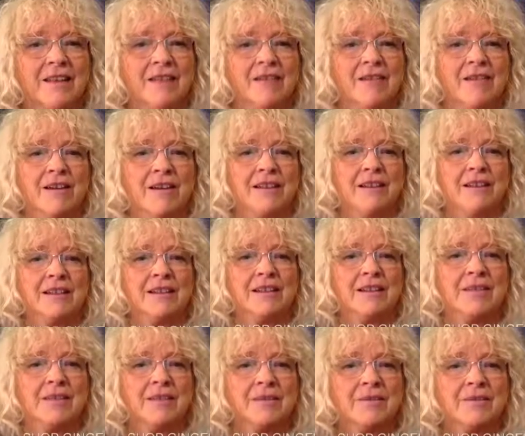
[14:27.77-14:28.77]
Right.
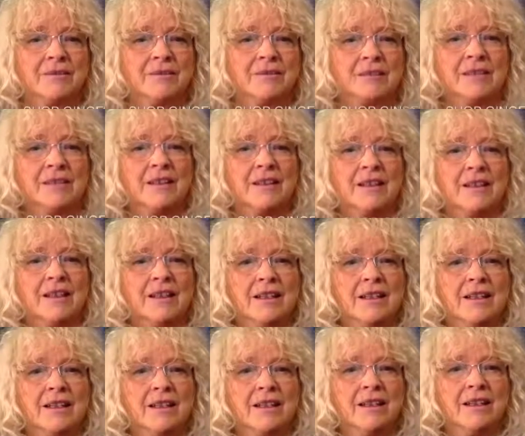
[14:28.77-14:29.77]

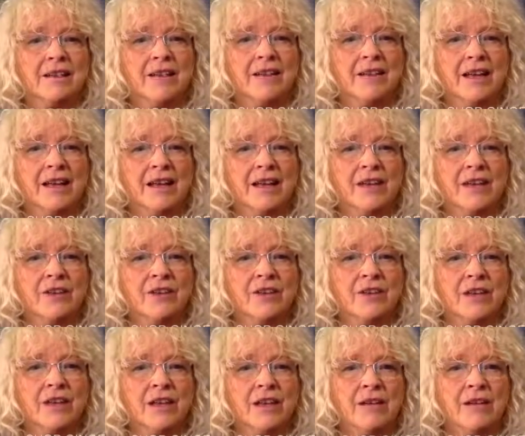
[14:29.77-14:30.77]
Okay,
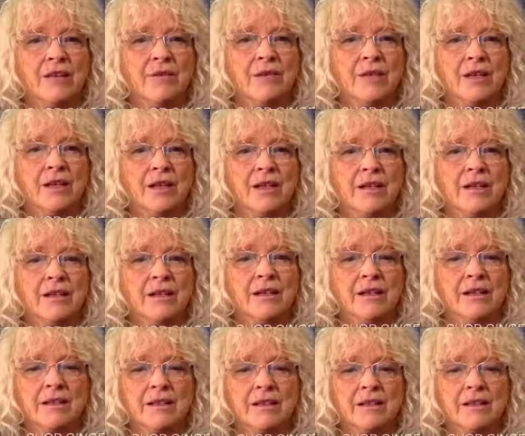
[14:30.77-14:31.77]
Juliet, we can
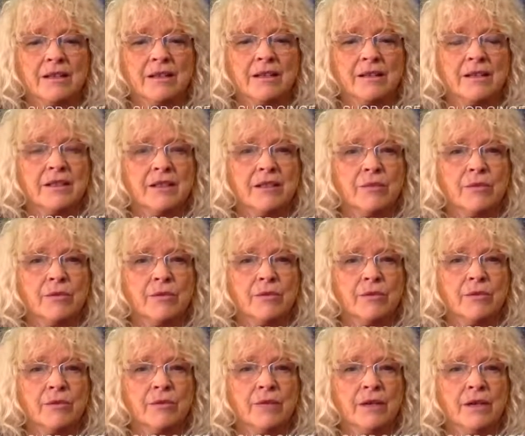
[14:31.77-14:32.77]
discuss it some
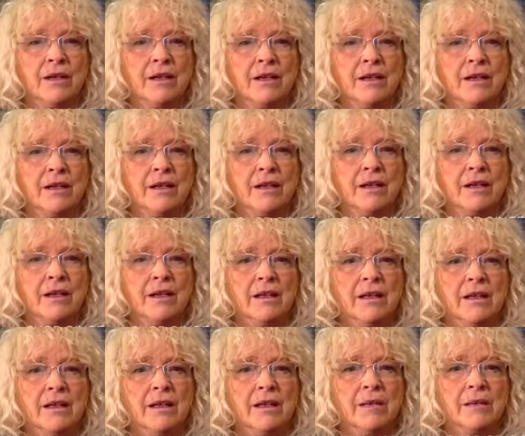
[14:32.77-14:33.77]
more if you like.
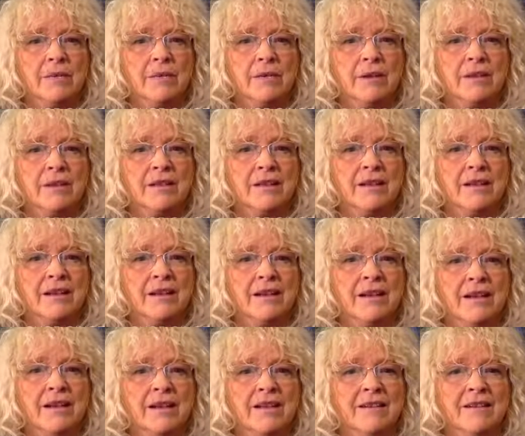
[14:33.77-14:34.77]
Not
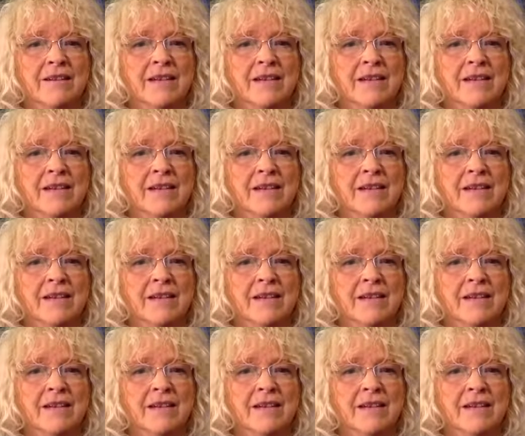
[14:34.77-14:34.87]
tonight.